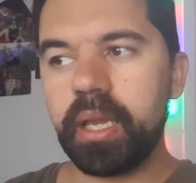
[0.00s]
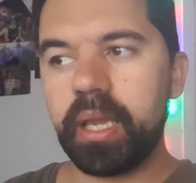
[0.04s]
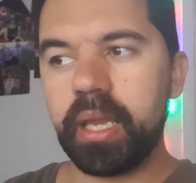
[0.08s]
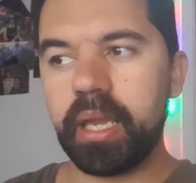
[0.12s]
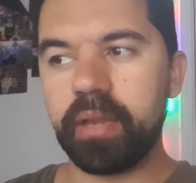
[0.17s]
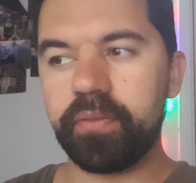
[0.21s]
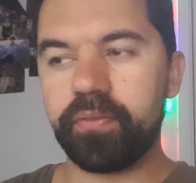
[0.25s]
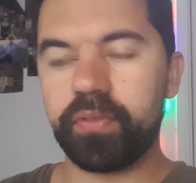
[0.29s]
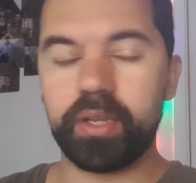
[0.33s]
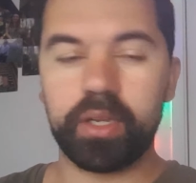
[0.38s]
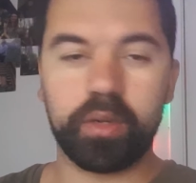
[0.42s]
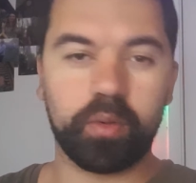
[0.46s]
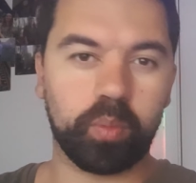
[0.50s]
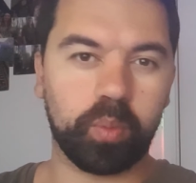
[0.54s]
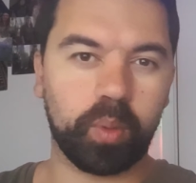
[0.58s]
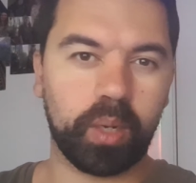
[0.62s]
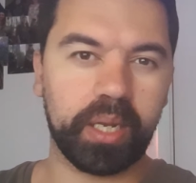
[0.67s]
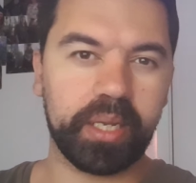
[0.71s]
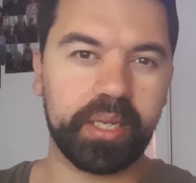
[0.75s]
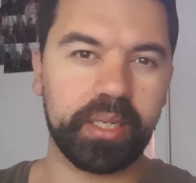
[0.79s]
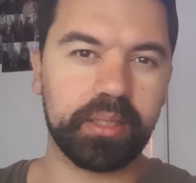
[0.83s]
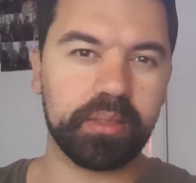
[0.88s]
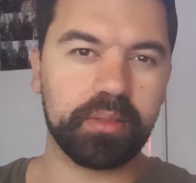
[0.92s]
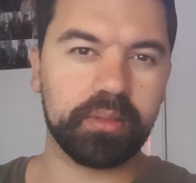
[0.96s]
Heavier
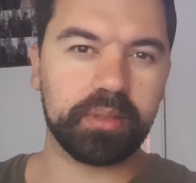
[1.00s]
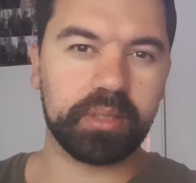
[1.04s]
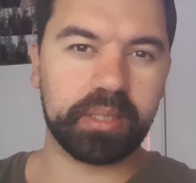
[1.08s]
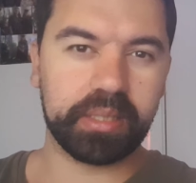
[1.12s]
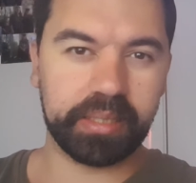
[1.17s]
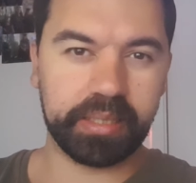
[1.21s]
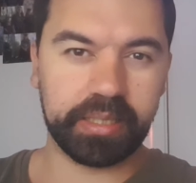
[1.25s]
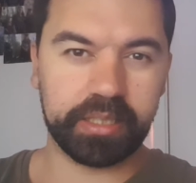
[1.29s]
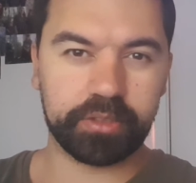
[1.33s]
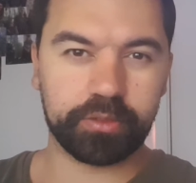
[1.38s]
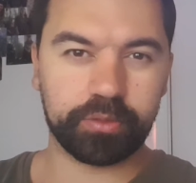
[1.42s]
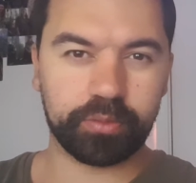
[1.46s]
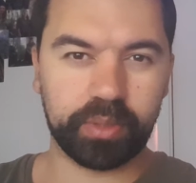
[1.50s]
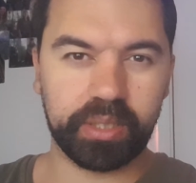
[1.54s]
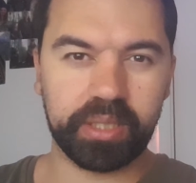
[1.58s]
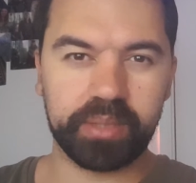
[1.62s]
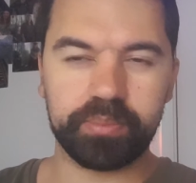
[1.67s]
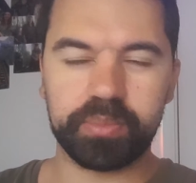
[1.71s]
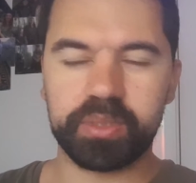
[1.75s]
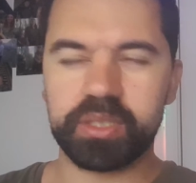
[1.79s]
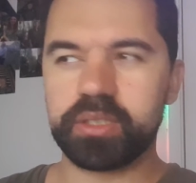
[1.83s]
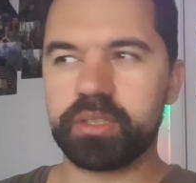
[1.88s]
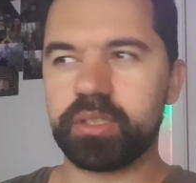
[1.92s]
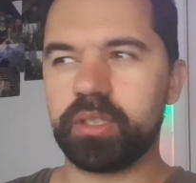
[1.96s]
weight, less
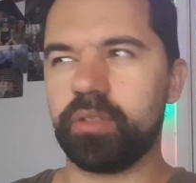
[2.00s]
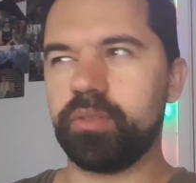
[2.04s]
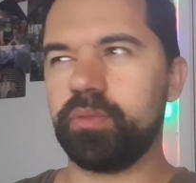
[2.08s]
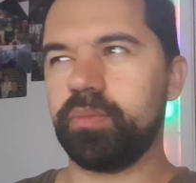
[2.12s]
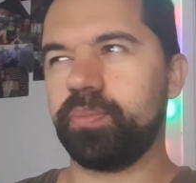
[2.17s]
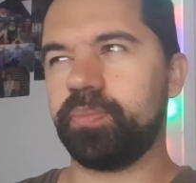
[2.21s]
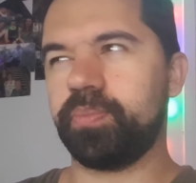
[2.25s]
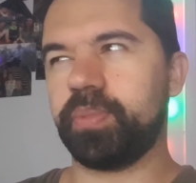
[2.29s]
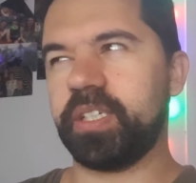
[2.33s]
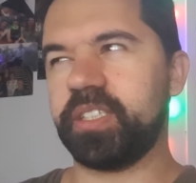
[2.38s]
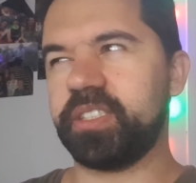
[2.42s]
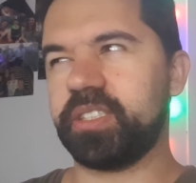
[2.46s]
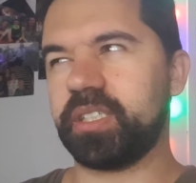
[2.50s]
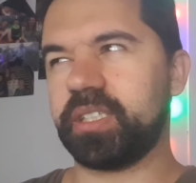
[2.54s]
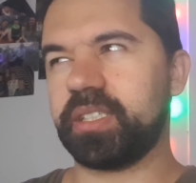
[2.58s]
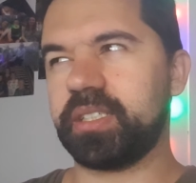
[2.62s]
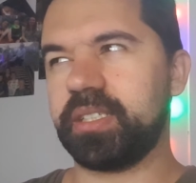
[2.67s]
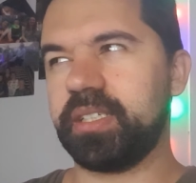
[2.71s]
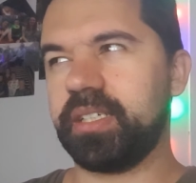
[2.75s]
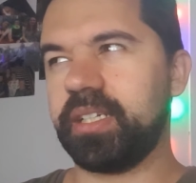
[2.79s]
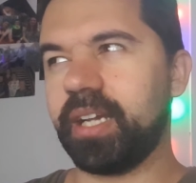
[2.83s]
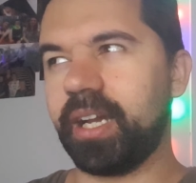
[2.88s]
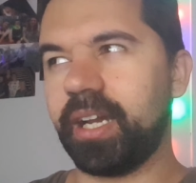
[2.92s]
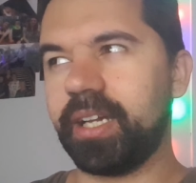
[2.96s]
reps. So
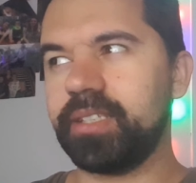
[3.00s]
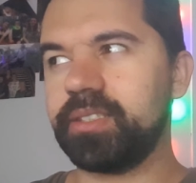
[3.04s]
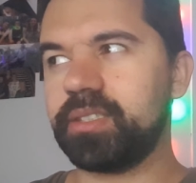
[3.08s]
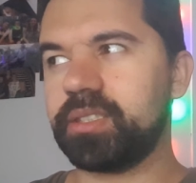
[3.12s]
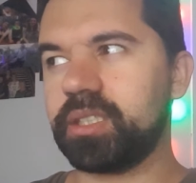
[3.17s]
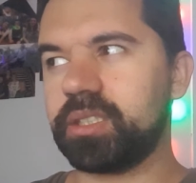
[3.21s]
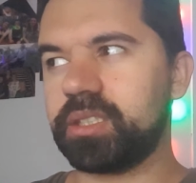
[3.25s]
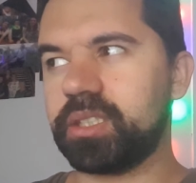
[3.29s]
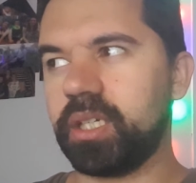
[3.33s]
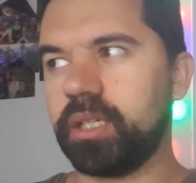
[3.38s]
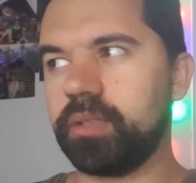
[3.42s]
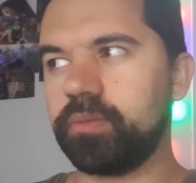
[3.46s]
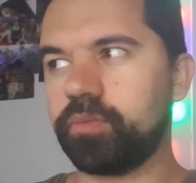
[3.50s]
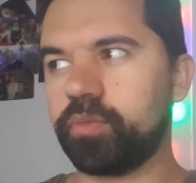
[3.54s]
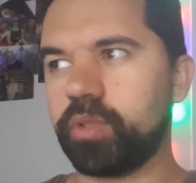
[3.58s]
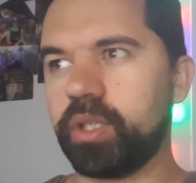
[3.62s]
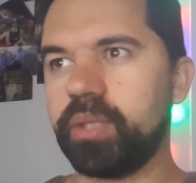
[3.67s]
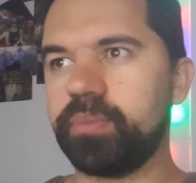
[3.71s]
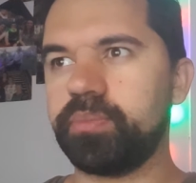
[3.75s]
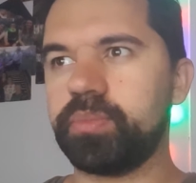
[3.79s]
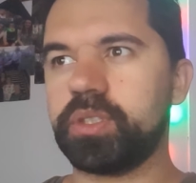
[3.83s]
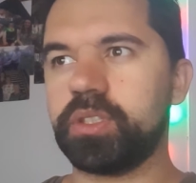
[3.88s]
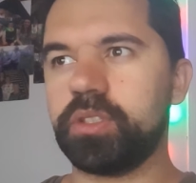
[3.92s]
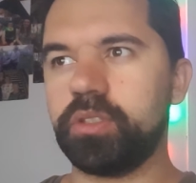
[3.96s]
basically, 8 to 10
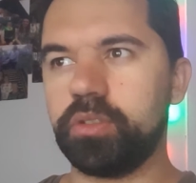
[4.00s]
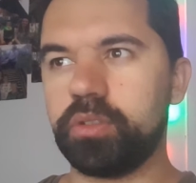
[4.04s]
reps.